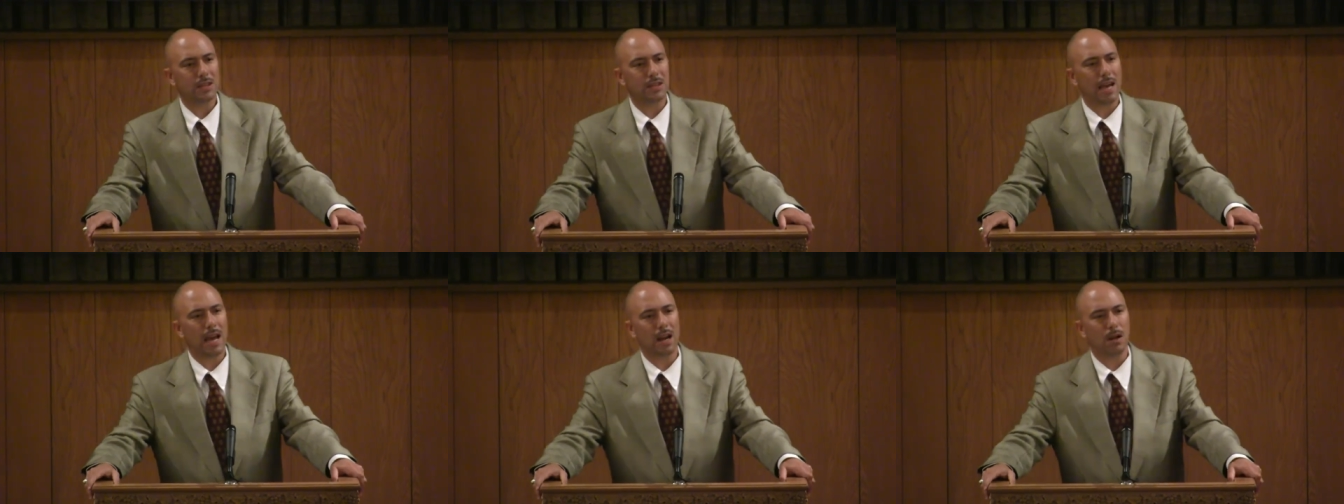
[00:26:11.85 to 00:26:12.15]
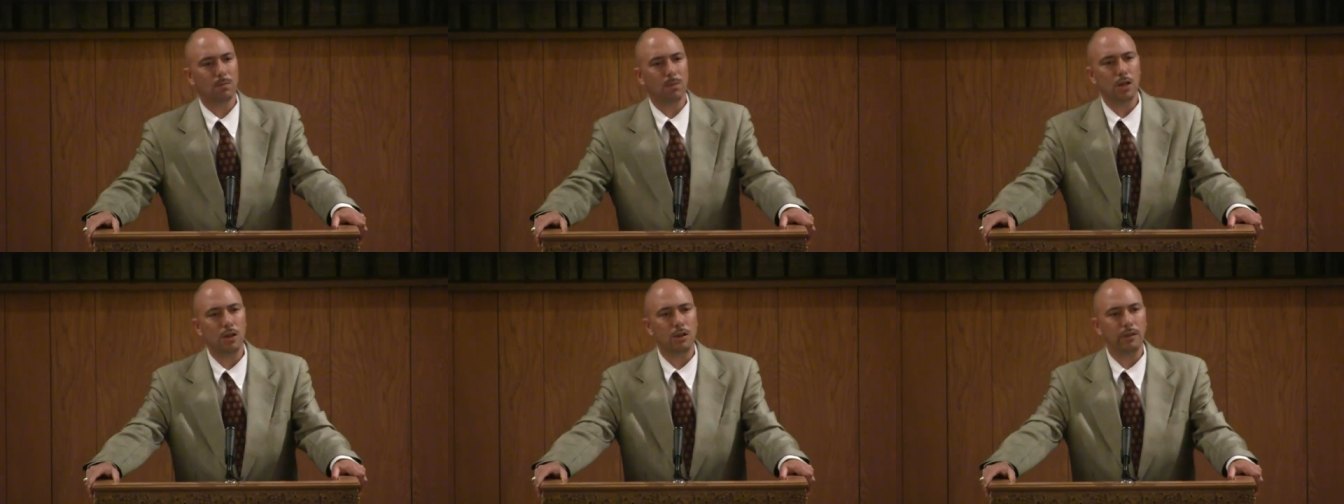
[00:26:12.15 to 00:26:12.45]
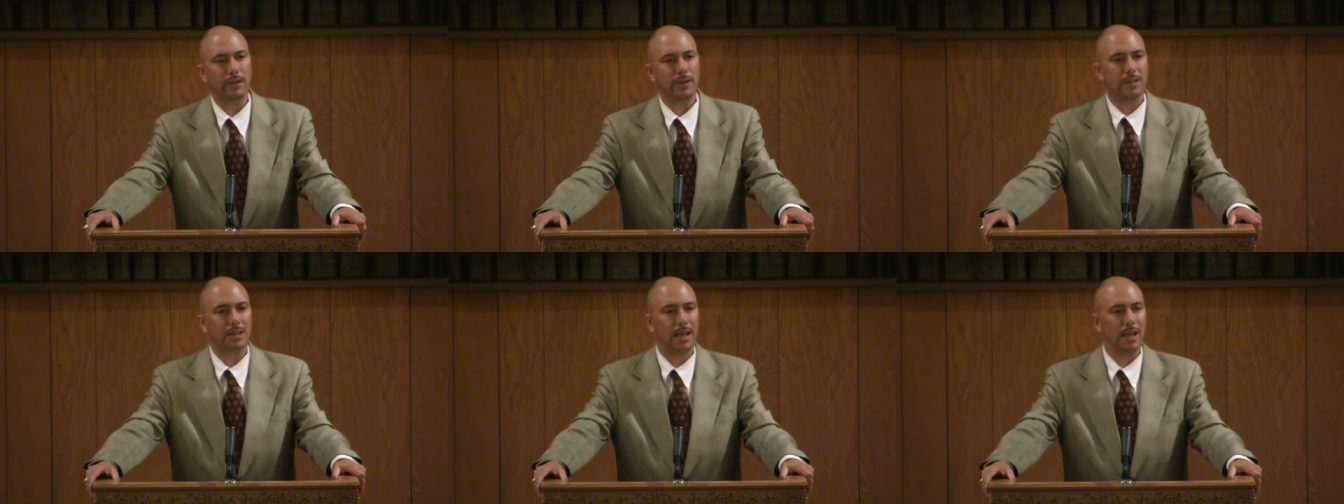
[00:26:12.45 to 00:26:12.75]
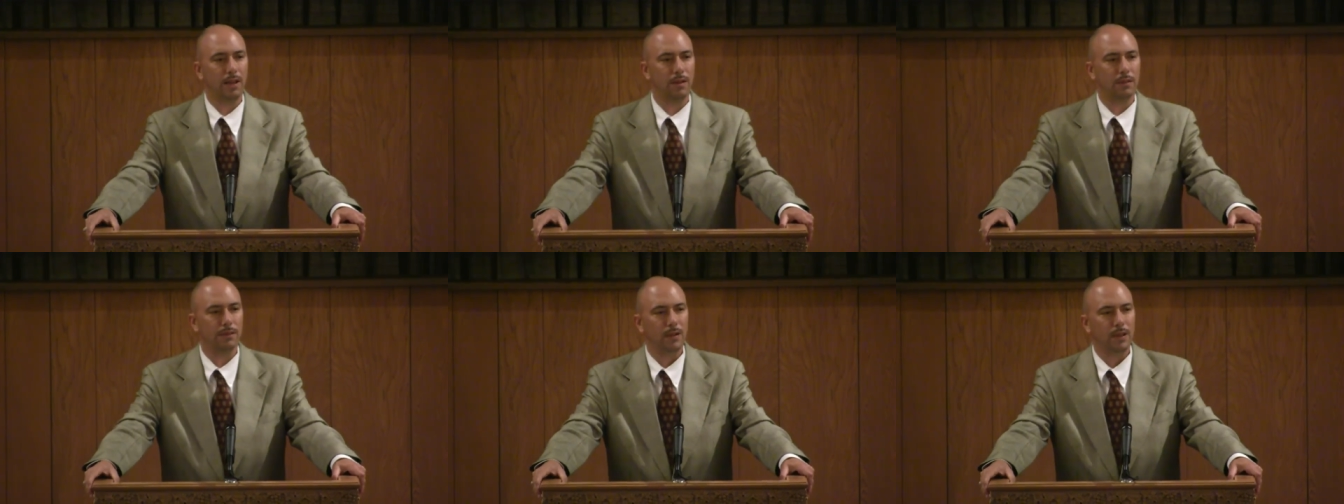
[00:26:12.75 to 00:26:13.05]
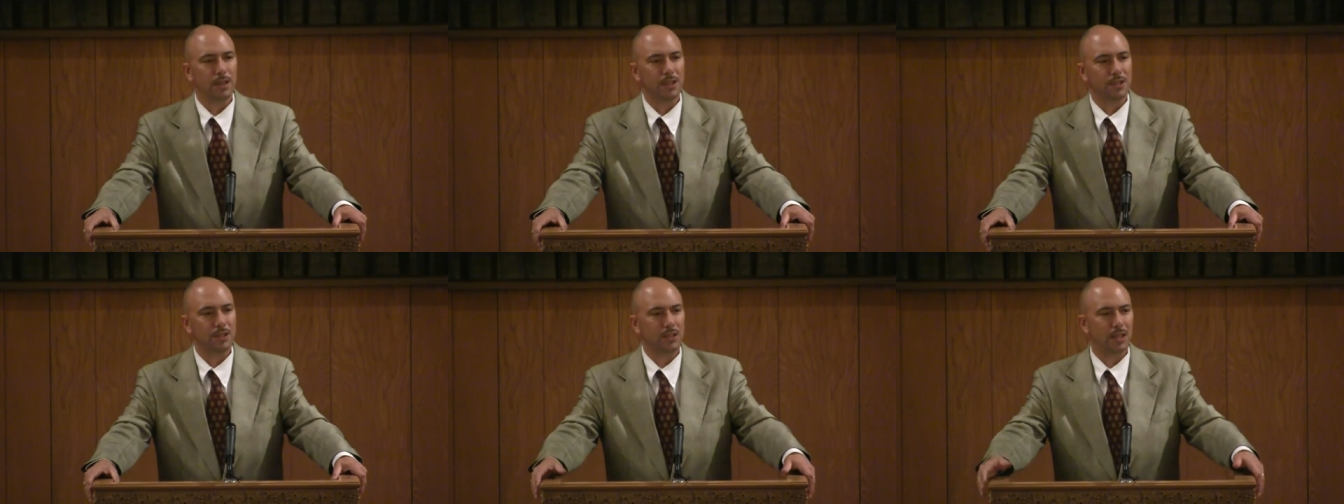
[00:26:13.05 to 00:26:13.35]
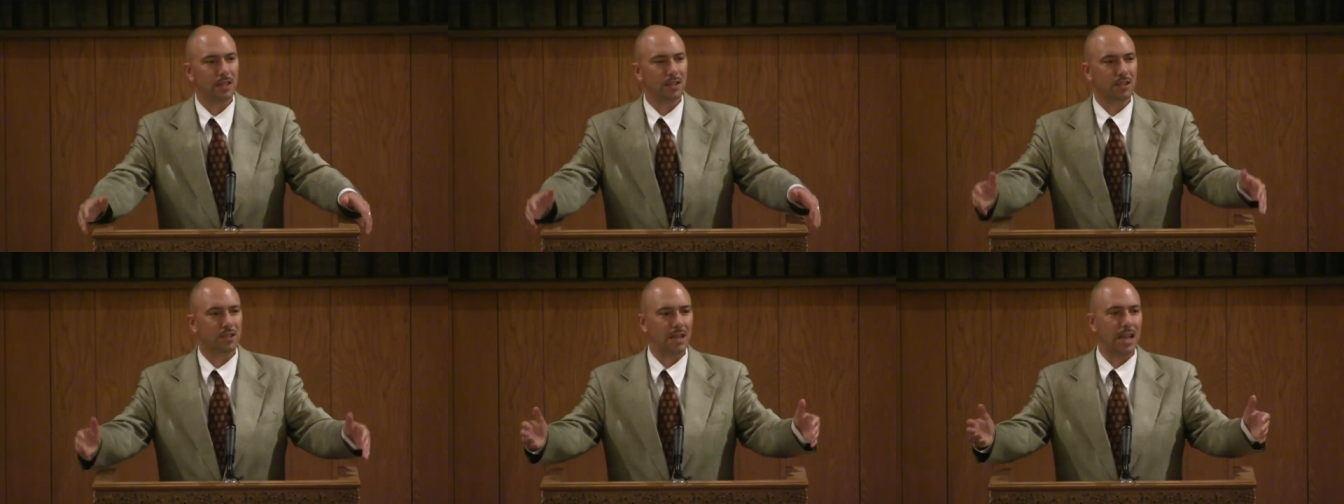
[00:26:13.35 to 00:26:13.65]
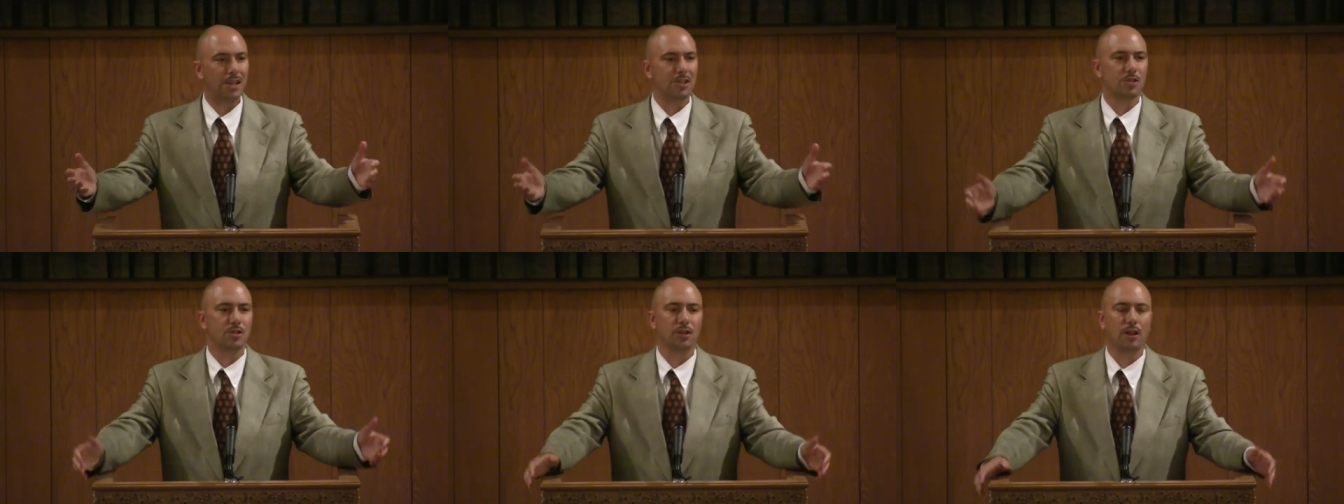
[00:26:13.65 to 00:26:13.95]
kind of movies have
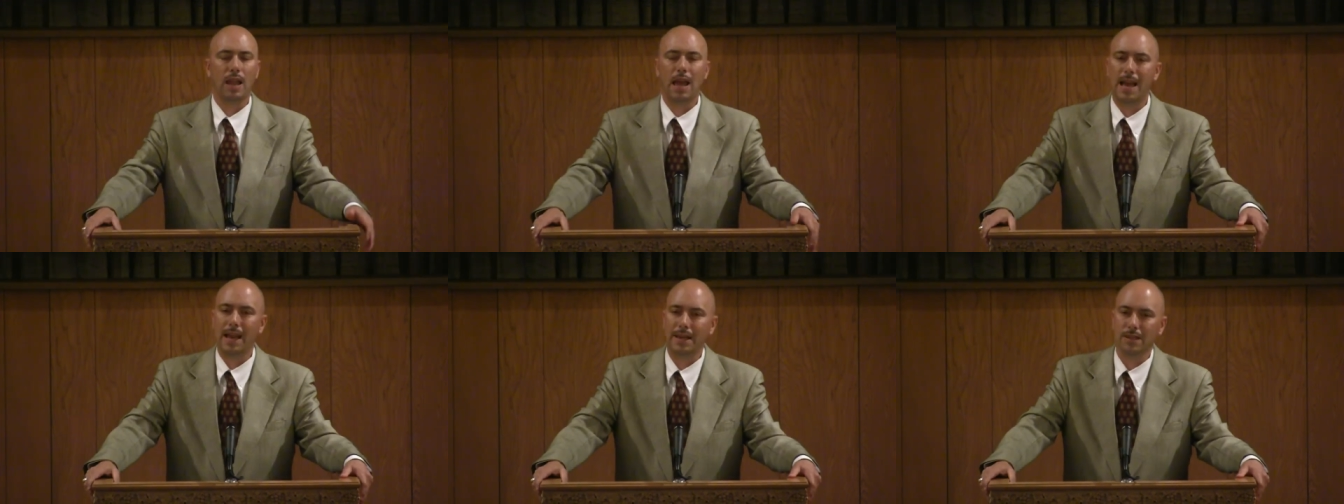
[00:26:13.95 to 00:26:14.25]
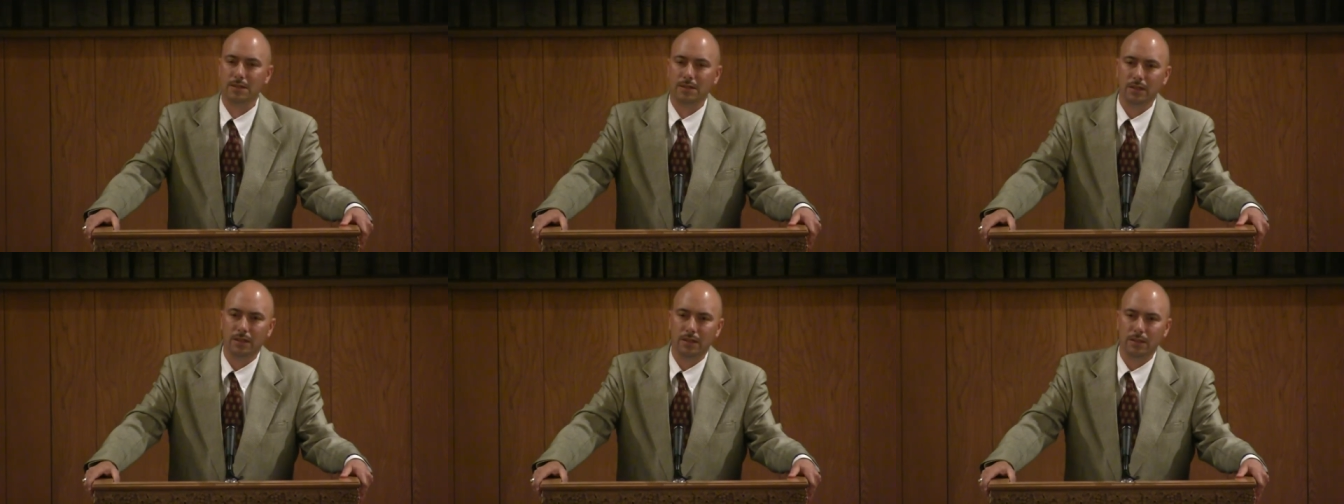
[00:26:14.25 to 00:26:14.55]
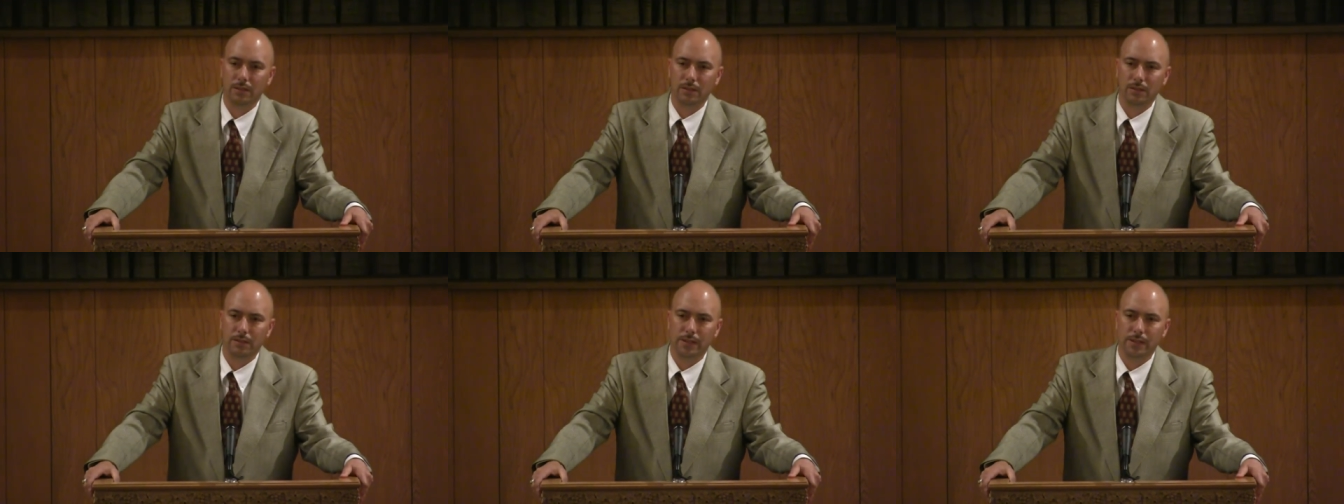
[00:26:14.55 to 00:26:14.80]
sensationalized the,